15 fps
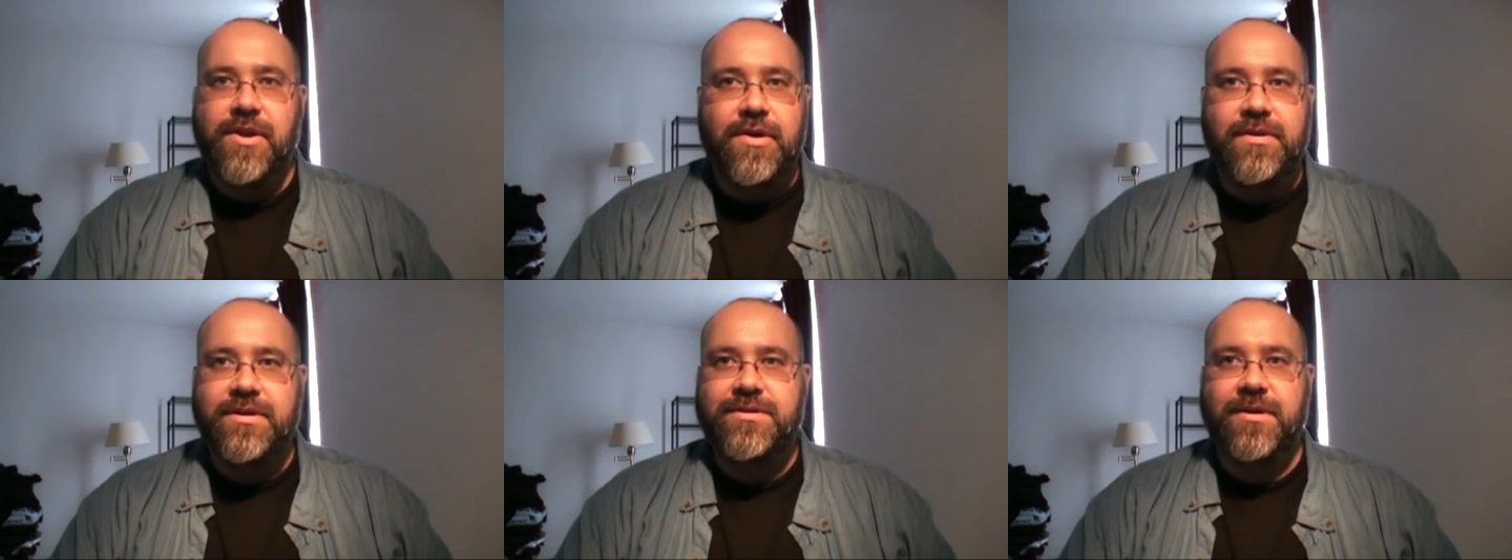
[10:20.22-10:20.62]

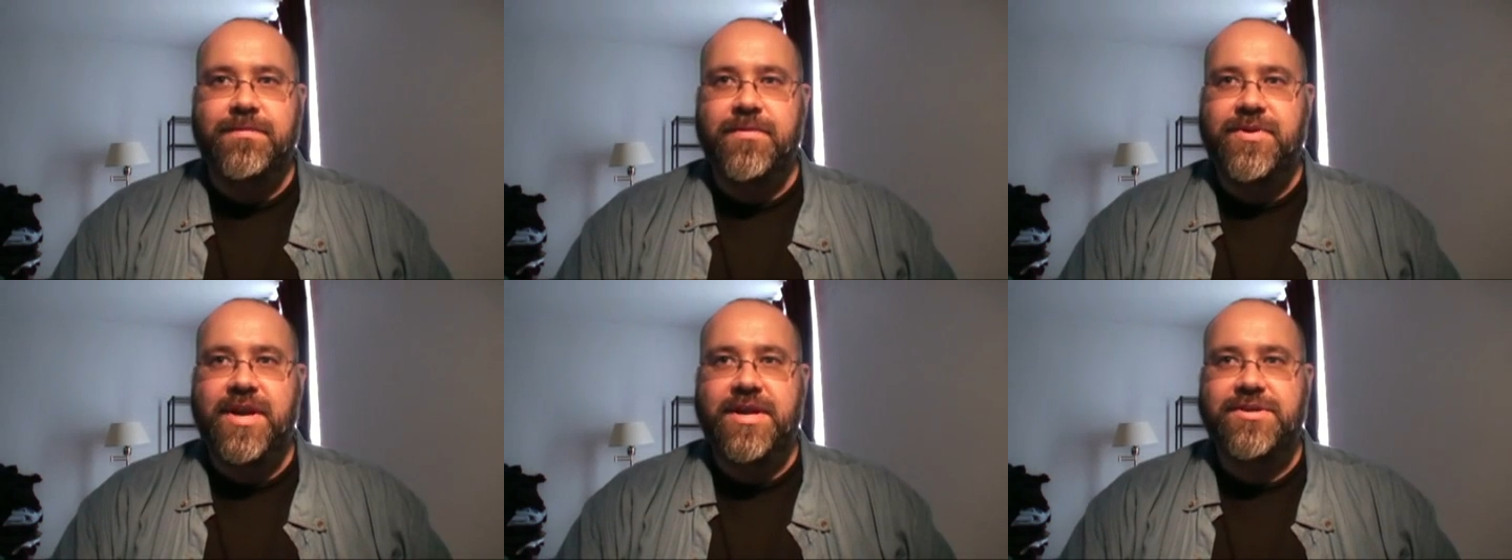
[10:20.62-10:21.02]
No
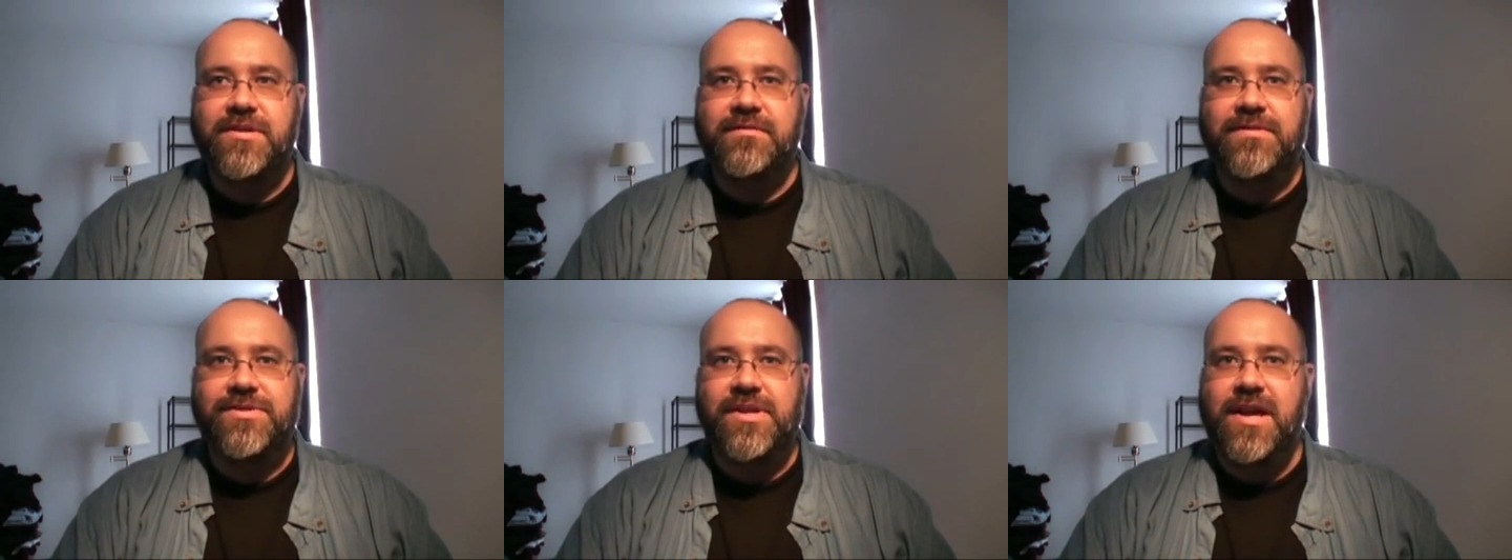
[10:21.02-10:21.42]

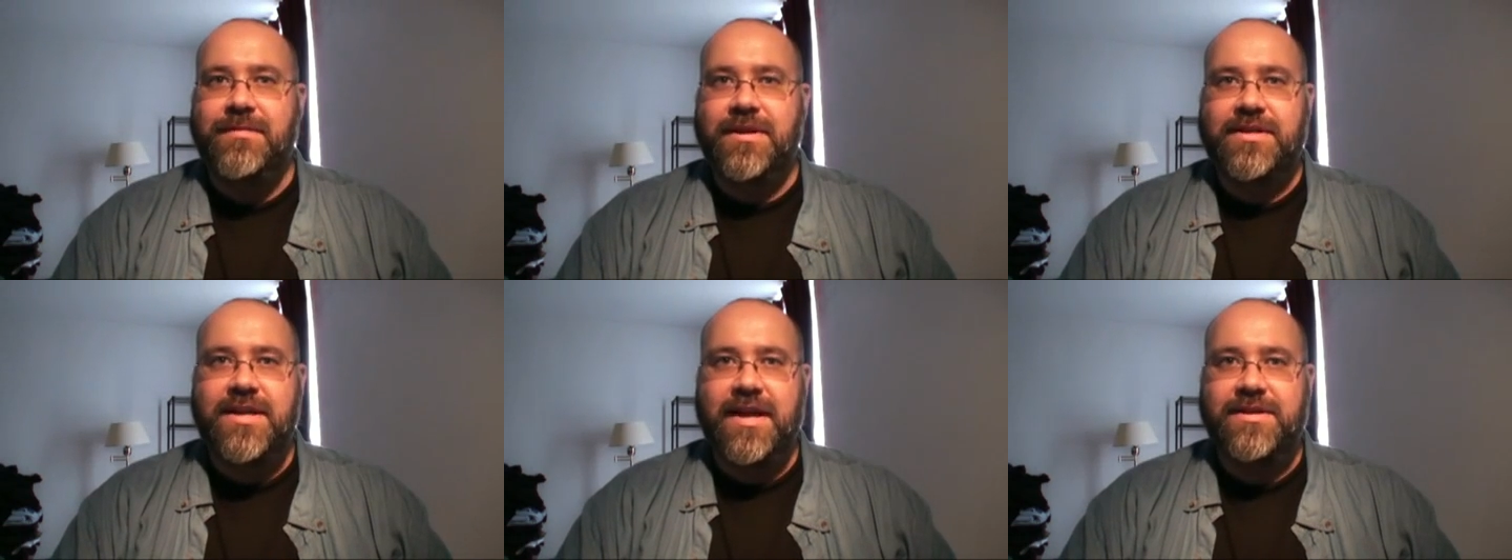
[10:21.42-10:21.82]
interpretation of
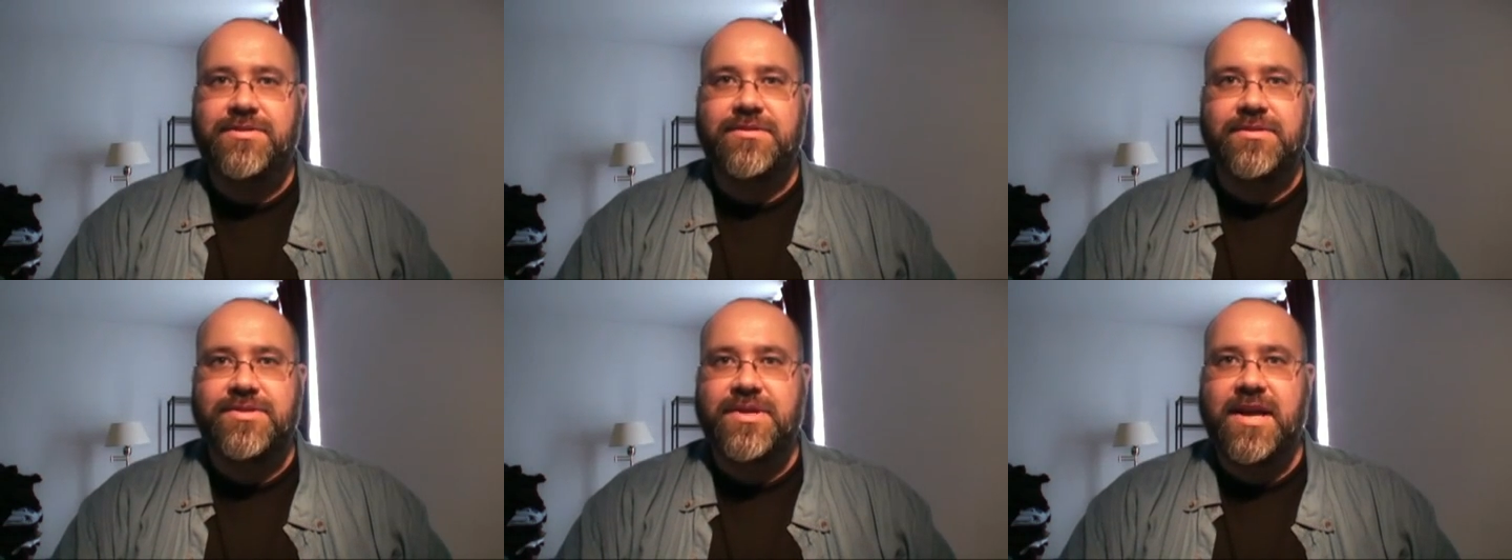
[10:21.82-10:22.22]
Islamic
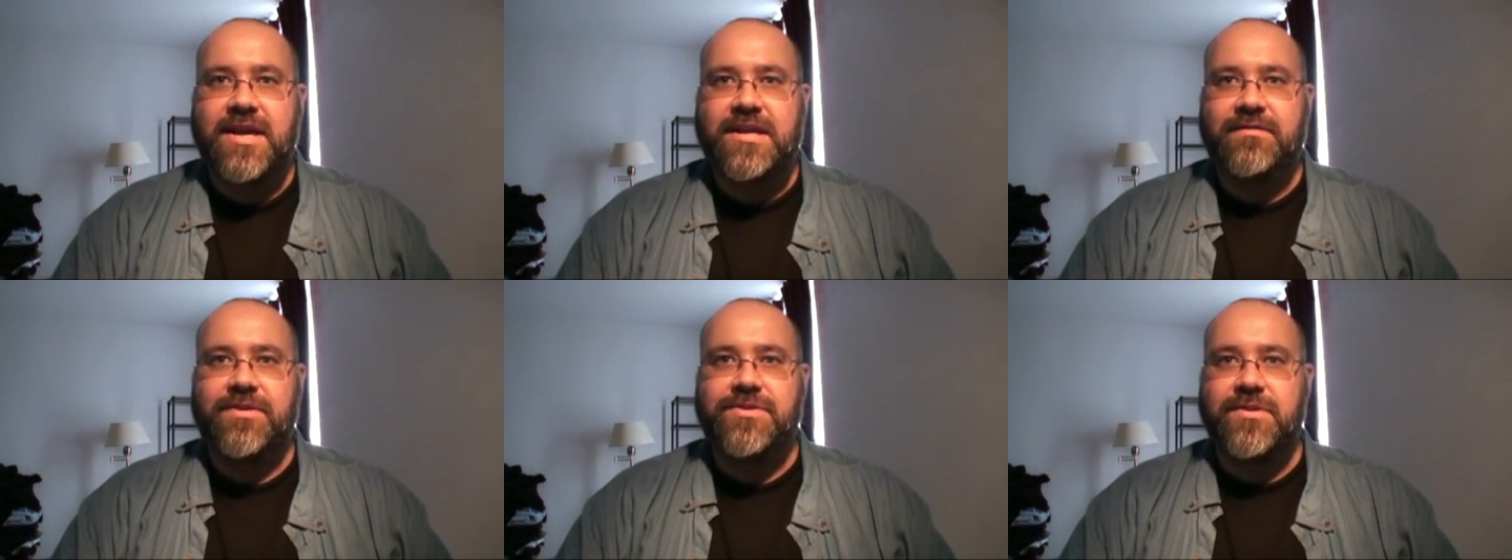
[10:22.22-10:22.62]
texts or
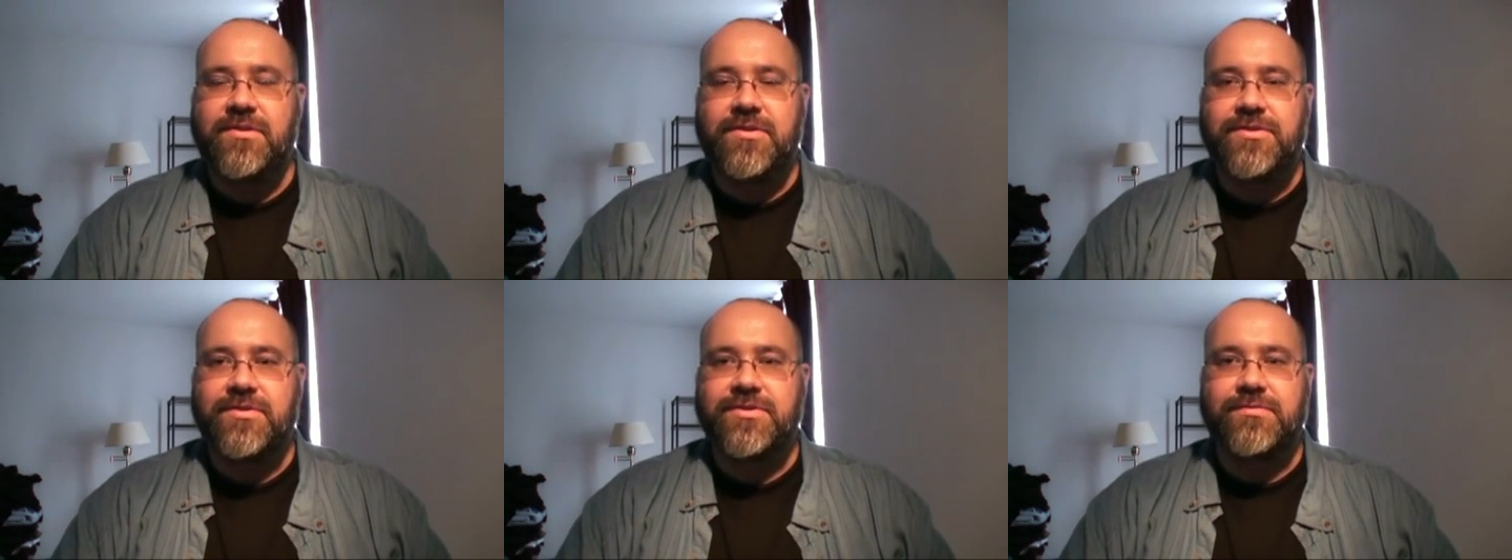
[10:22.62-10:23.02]
scientific
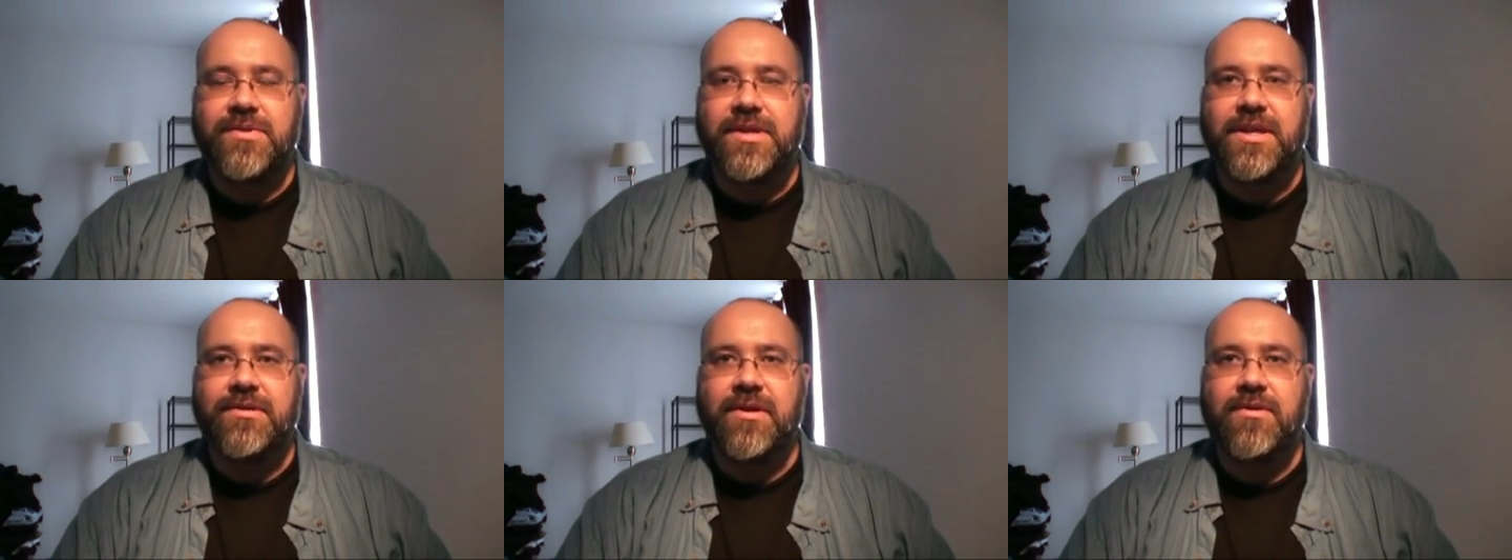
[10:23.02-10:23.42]
journals
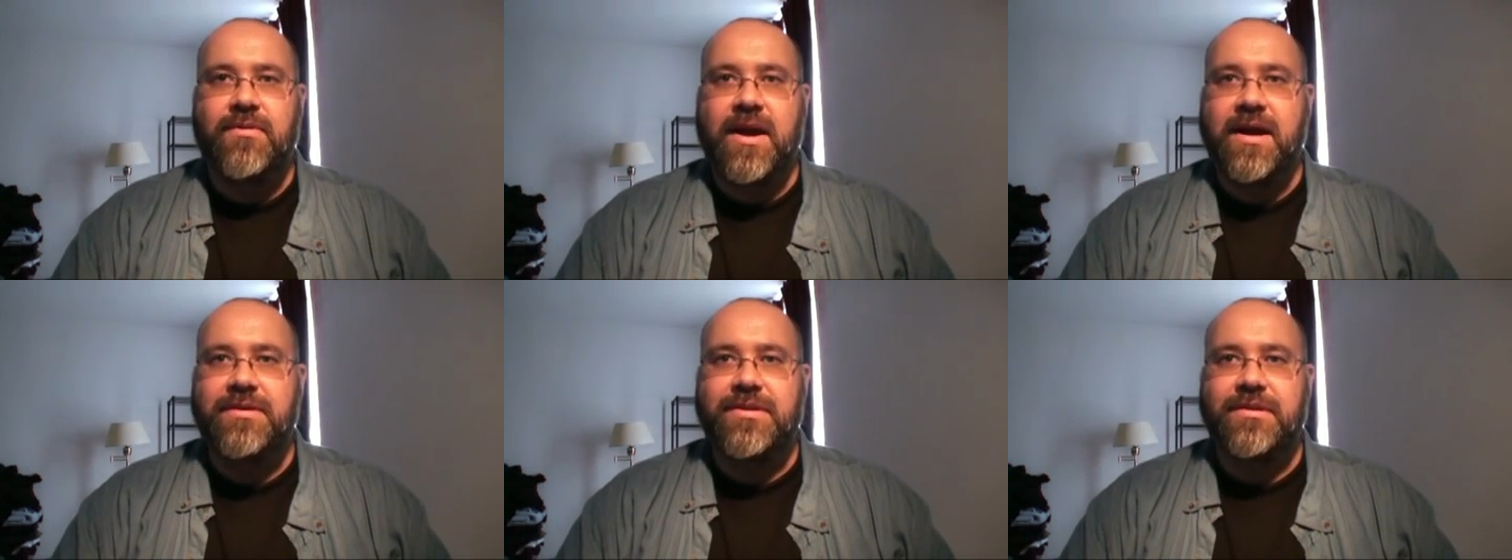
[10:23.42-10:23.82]
is really
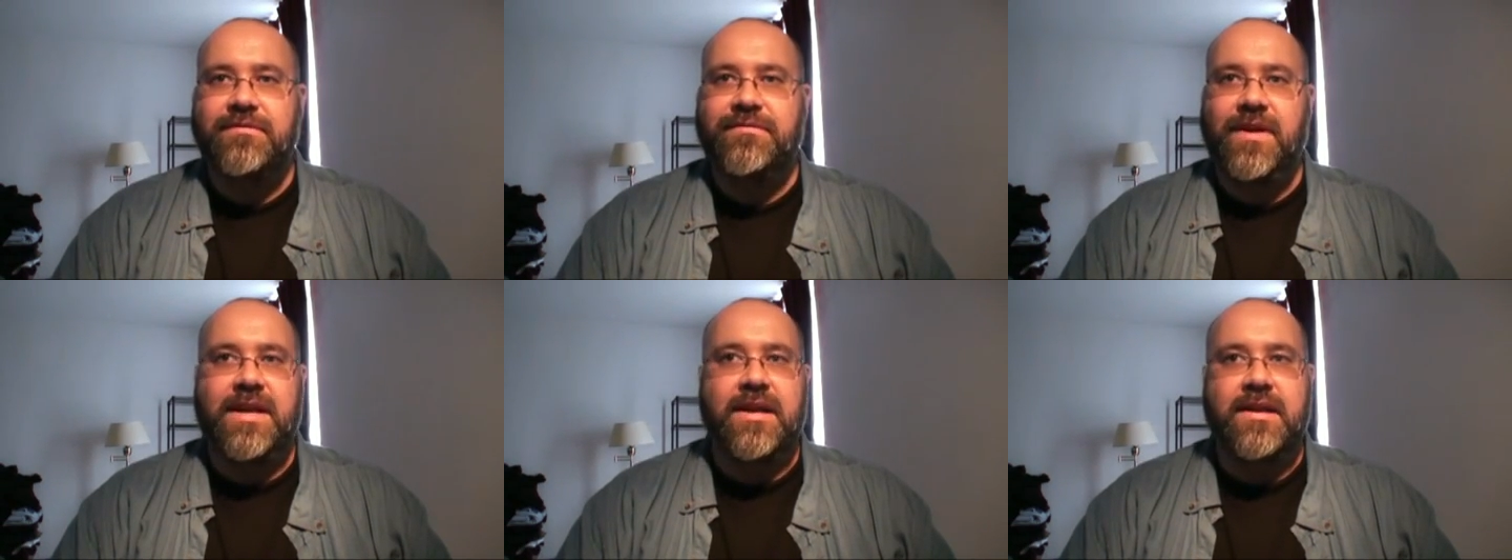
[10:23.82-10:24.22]
required
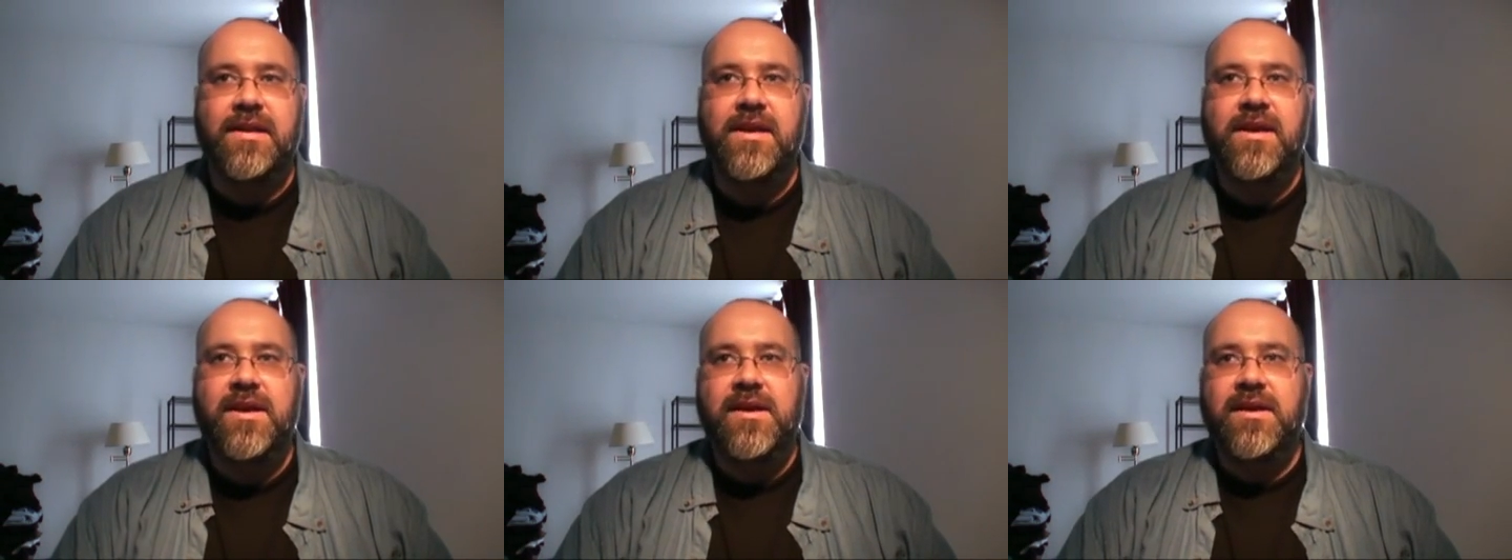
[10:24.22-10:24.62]
to defeat it.